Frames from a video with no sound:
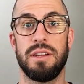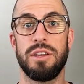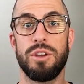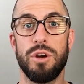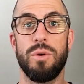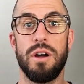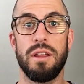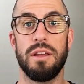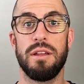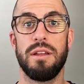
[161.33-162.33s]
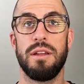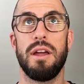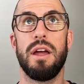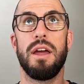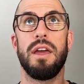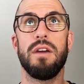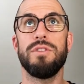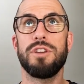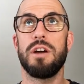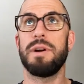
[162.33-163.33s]
You know what?
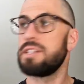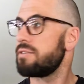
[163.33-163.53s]
Every time